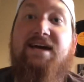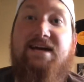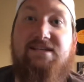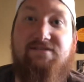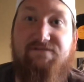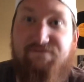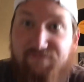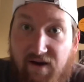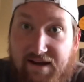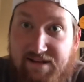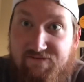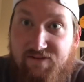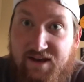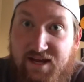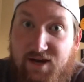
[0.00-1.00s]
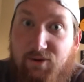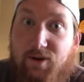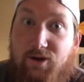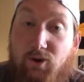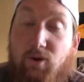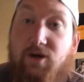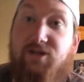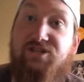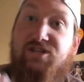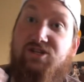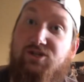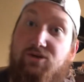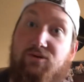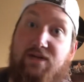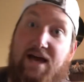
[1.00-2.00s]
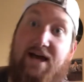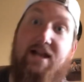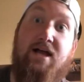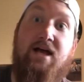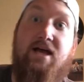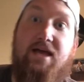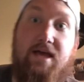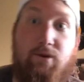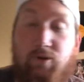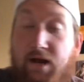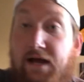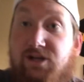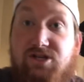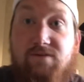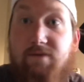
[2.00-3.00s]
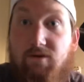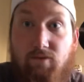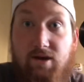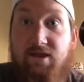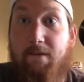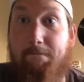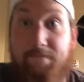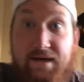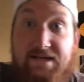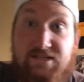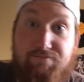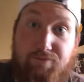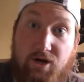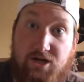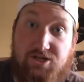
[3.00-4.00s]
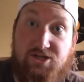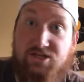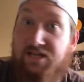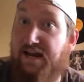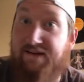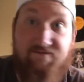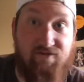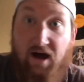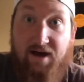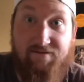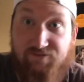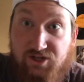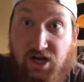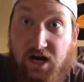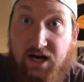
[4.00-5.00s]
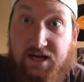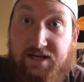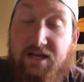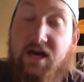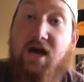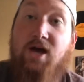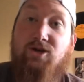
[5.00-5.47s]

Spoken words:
It's a funny video. In order to do that, it would actually be one of the biggest productions that I've done,